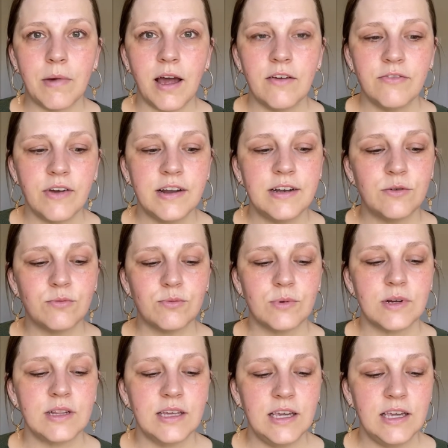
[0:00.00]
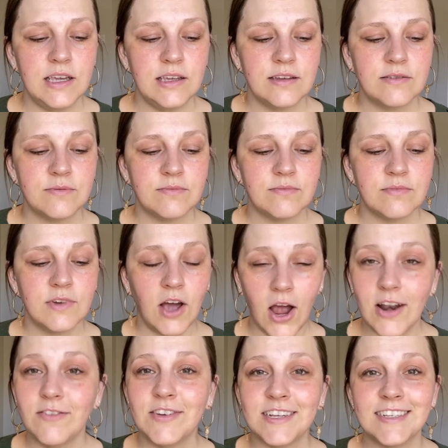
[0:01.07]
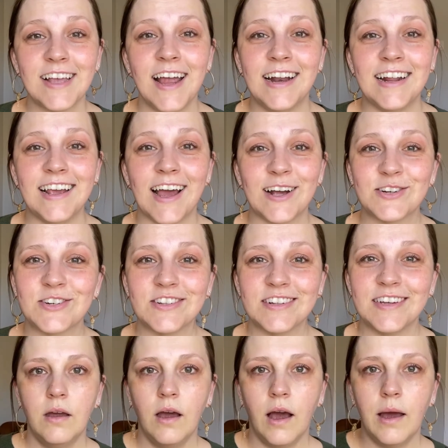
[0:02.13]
I find it really kind of exciting actually.